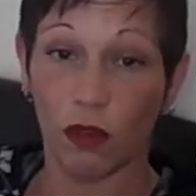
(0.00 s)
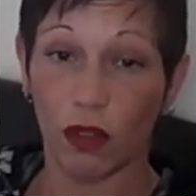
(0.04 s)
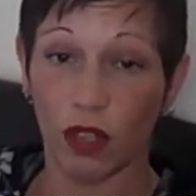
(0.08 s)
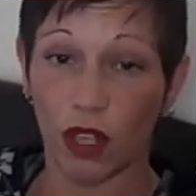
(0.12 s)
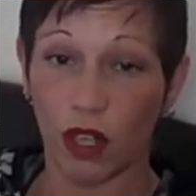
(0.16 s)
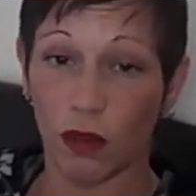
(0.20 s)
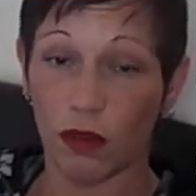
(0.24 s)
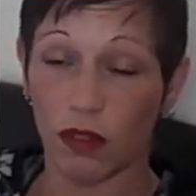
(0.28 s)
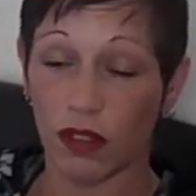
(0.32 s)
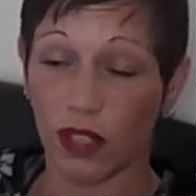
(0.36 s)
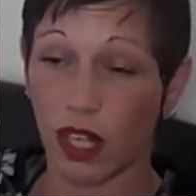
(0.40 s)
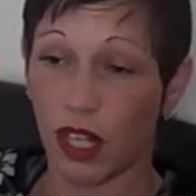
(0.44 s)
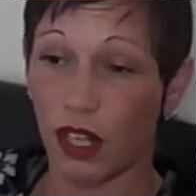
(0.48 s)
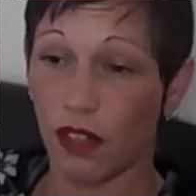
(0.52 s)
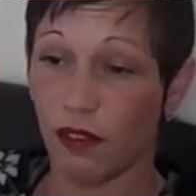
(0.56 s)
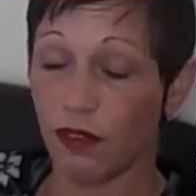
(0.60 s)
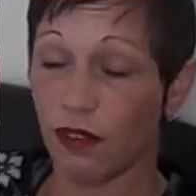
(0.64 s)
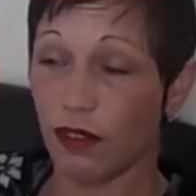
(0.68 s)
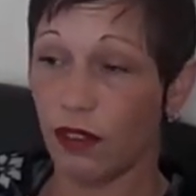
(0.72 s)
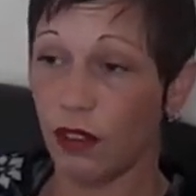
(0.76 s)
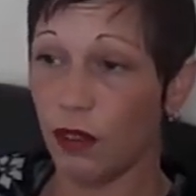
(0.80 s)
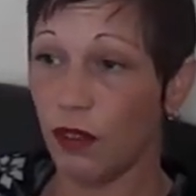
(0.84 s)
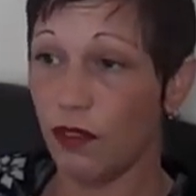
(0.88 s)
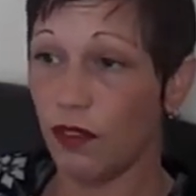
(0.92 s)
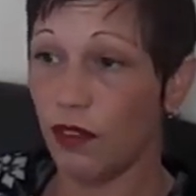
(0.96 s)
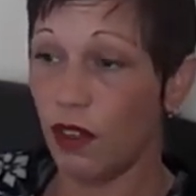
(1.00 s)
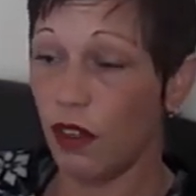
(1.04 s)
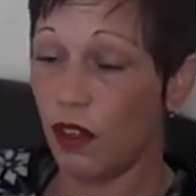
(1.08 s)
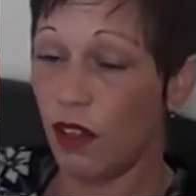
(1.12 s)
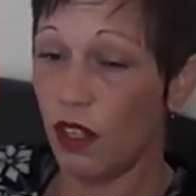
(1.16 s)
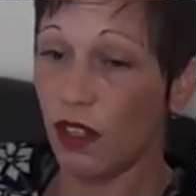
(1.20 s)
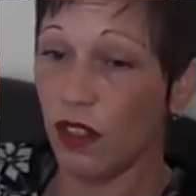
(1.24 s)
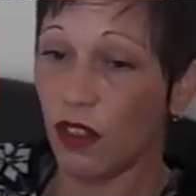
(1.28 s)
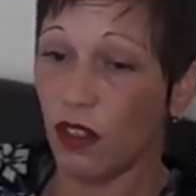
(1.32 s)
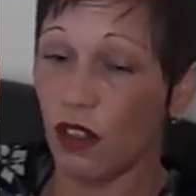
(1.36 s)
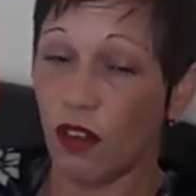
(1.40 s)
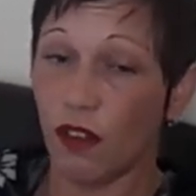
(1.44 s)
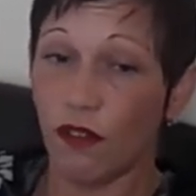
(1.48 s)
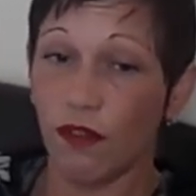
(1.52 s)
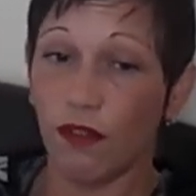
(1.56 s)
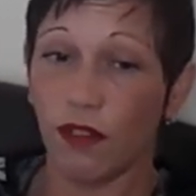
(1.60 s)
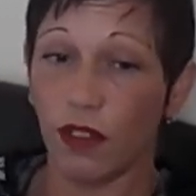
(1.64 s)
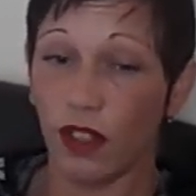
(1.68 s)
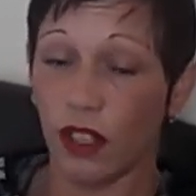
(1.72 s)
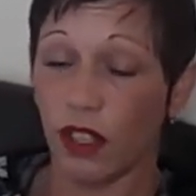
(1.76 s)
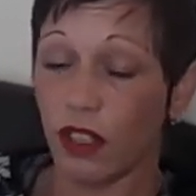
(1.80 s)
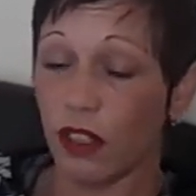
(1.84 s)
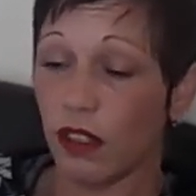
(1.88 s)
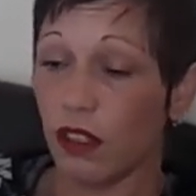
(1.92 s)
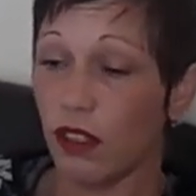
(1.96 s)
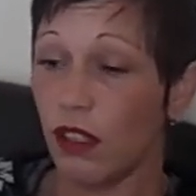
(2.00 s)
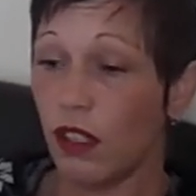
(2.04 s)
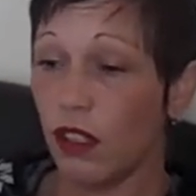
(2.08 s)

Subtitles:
that I was going through, if you like, the conflict,